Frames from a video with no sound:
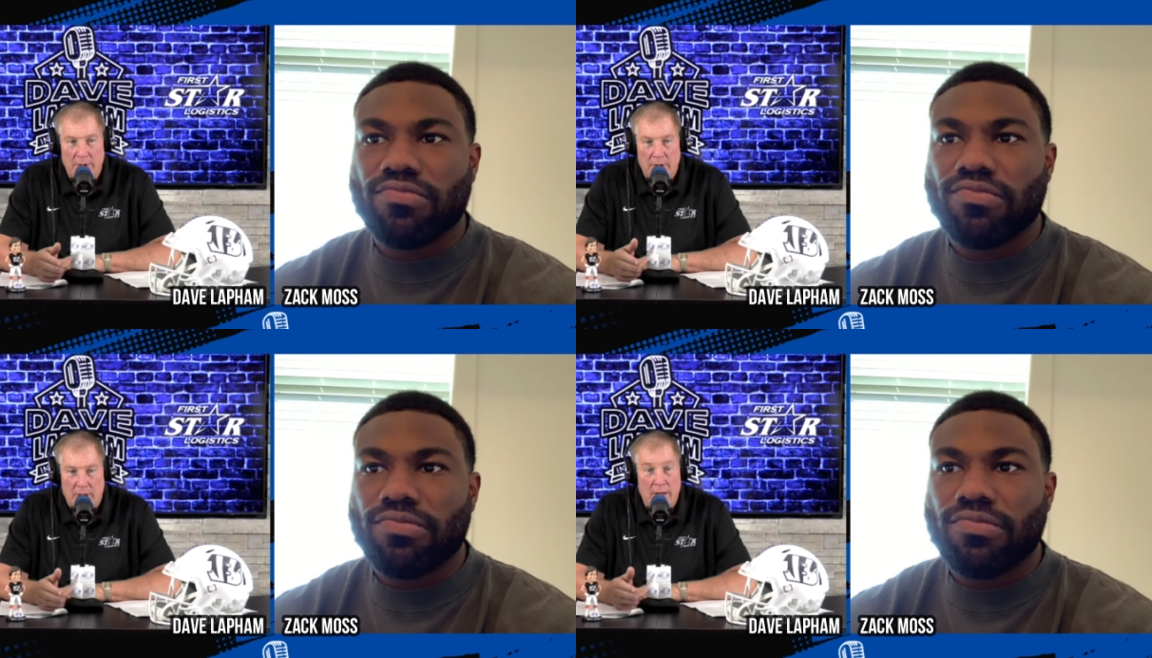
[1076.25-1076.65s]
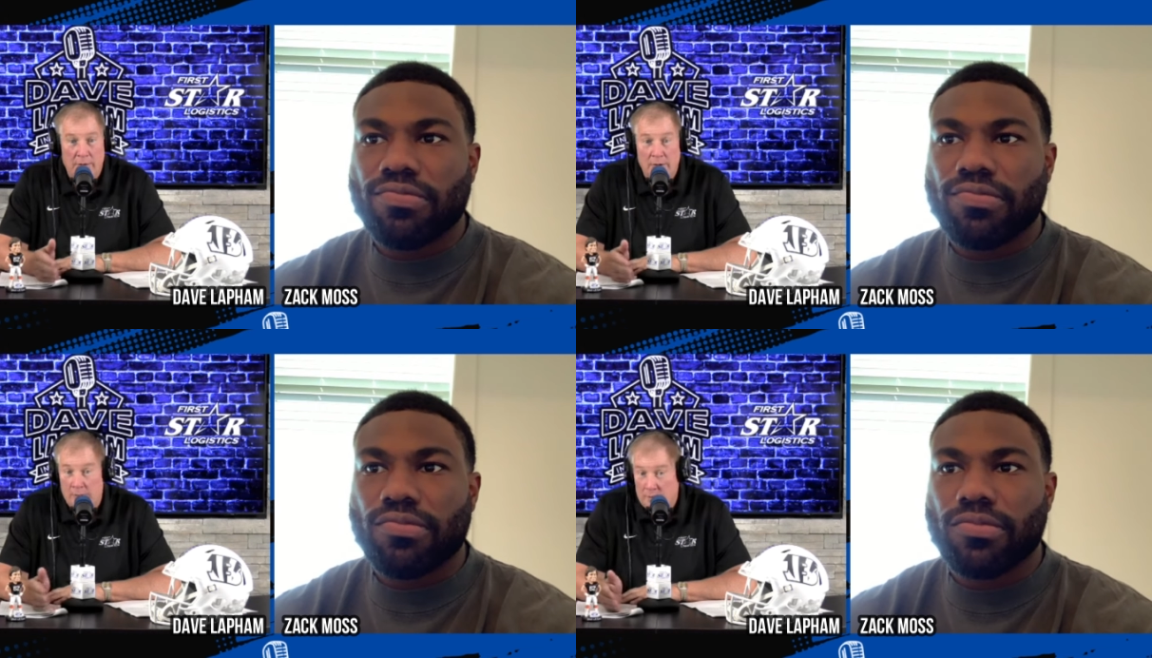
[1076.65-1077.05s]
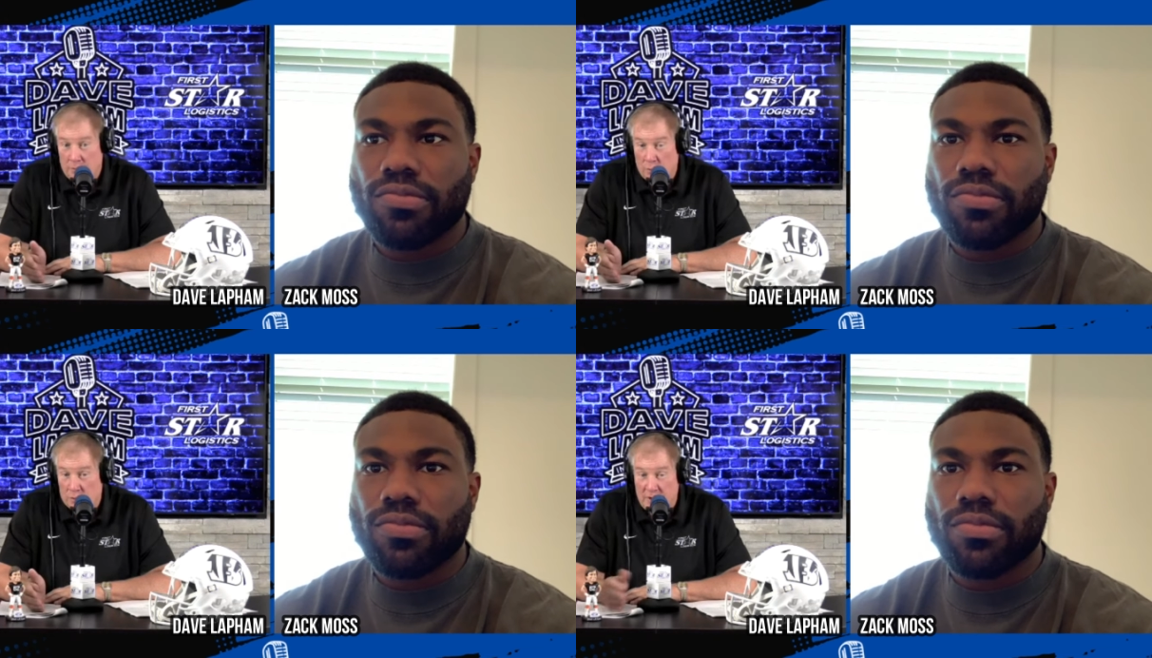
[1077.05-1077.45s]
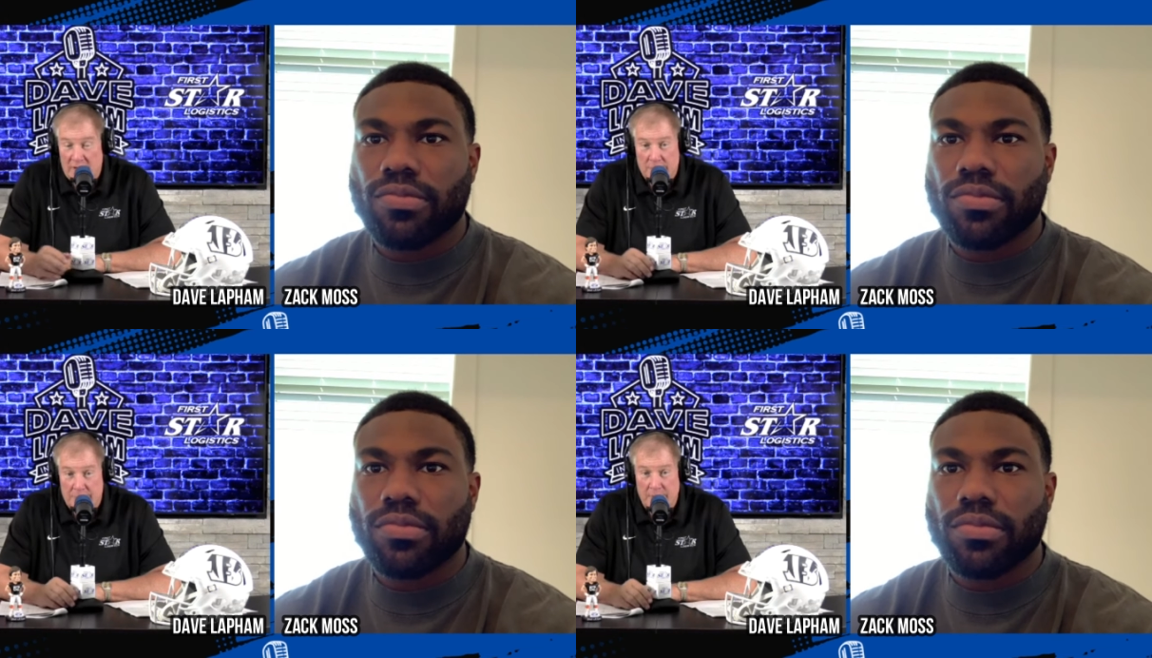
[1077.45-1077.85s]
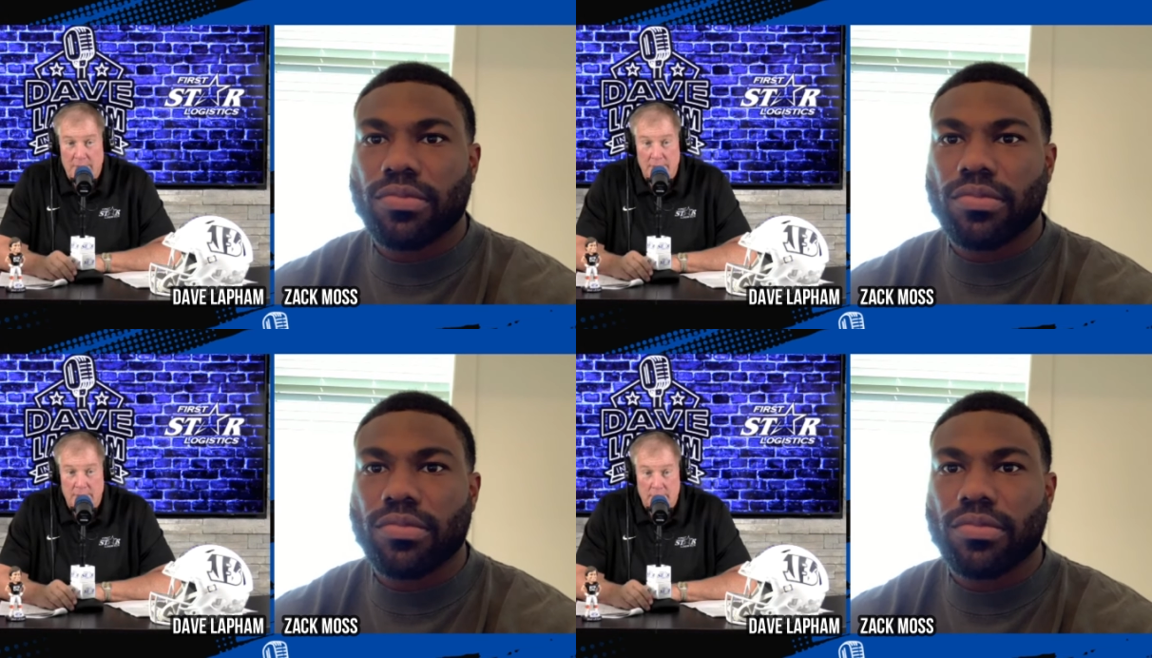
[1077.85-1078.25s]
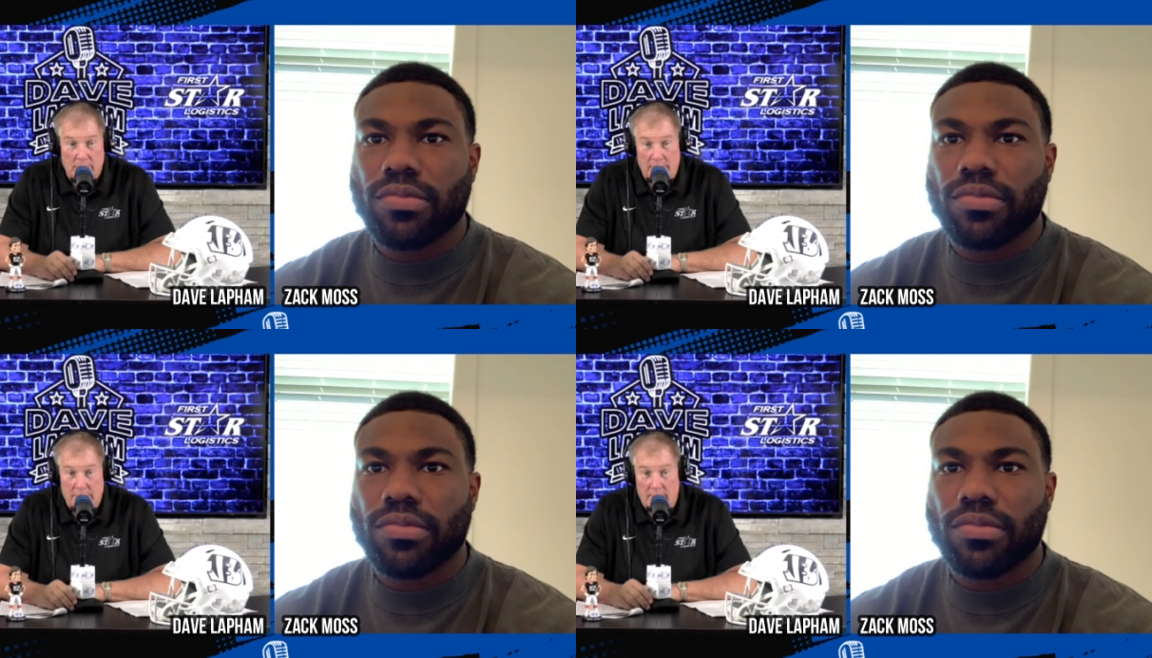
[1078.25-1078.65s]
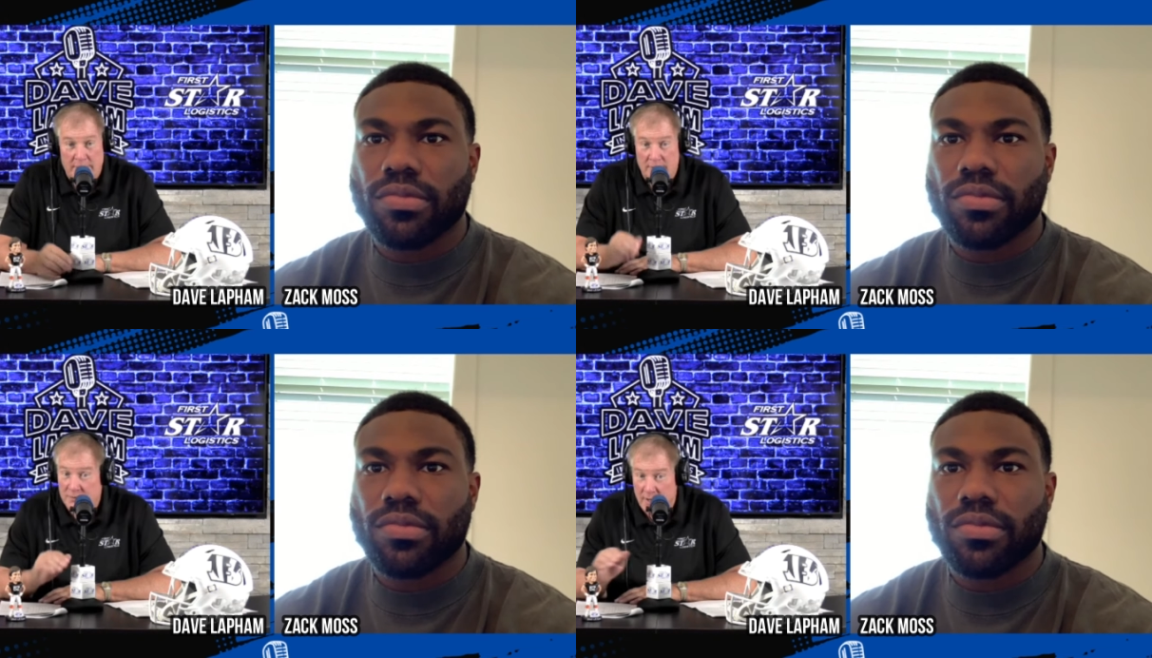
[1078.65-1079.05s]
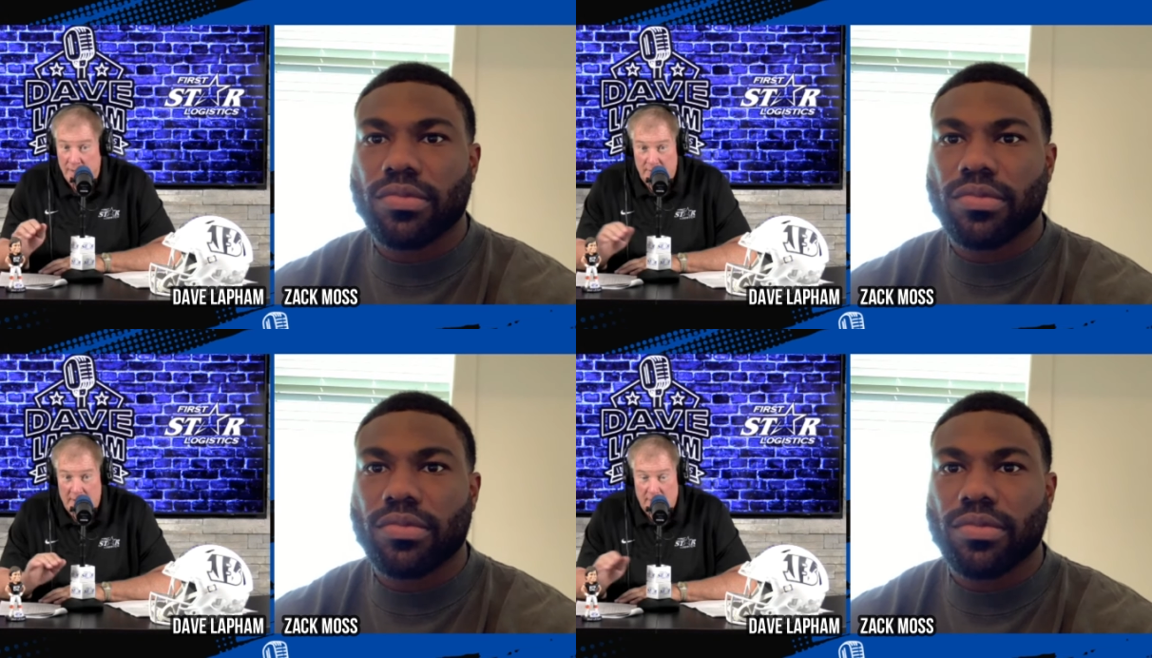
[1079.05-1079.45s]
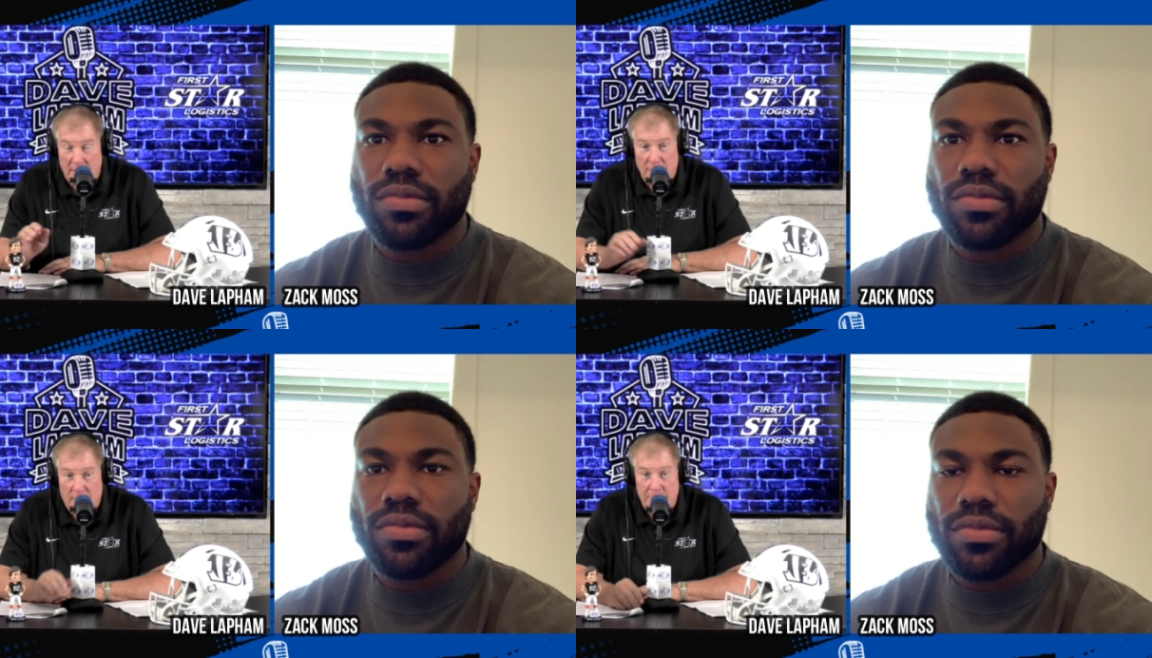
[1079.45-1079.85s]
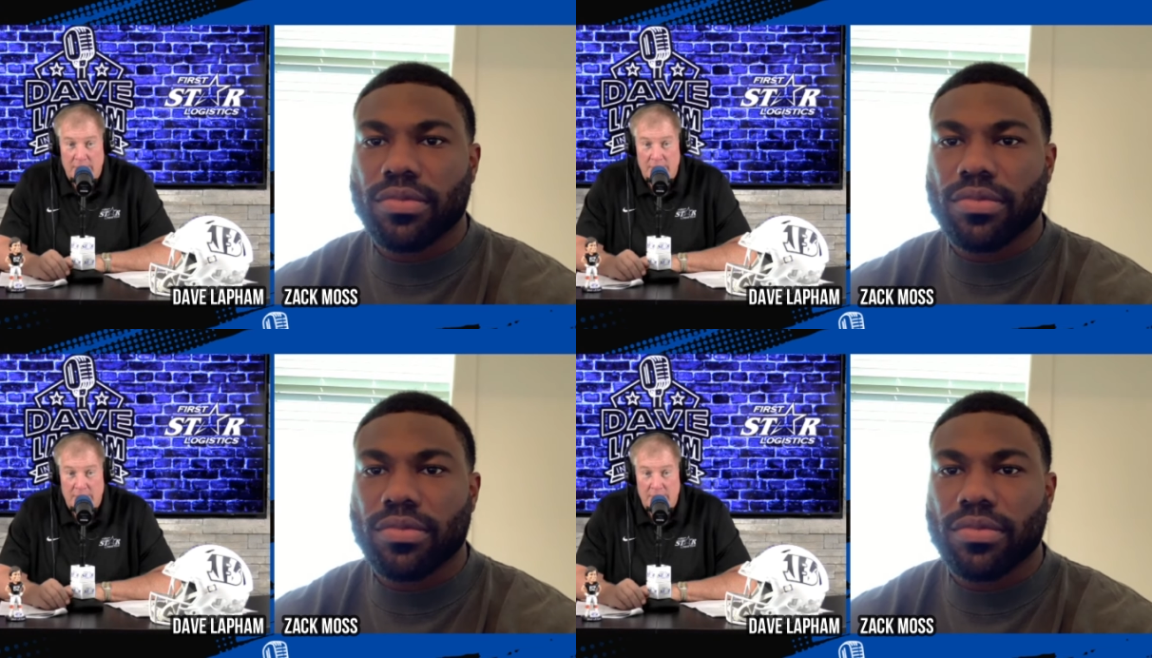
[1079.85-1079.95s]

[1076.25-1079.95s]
Speaker 1: and New York Giants will be at, at this at that level. I mean,